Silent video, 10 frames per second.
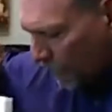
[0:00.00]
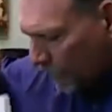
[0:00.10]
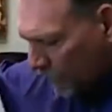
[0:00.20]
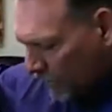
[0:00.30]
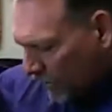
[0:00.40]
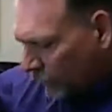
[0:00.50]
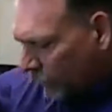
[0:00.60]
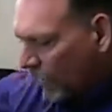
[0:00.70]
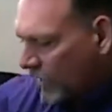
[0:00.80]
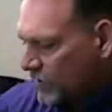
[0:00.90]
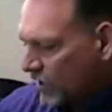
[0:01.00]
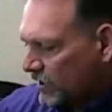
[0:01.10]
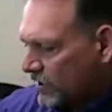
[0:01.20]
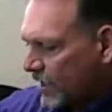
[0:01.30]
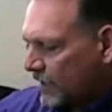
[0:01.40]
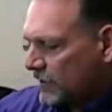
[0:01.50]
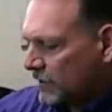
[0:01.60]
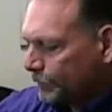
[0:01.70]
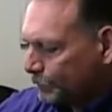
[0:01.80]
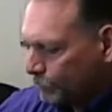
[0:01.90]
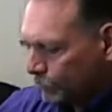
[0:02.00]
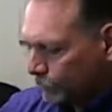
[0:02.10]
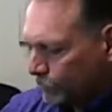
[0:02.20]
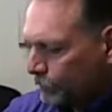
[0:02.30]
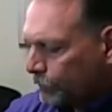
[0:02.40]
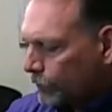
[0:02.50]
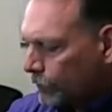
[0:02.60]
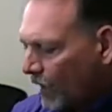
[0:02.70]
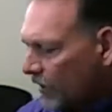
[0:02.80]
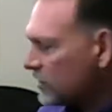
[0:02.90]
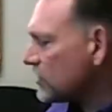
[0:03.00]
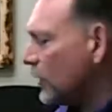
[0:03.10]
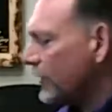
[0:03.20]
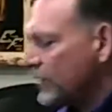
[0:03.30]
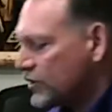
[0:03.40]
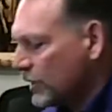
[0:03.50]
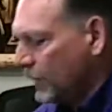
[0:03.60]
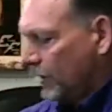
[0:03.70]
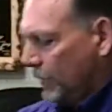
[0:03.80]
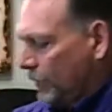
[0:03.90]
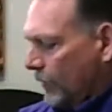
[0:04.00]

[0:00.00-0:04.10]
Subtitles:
But she has a flashcard set. This is the one that she built.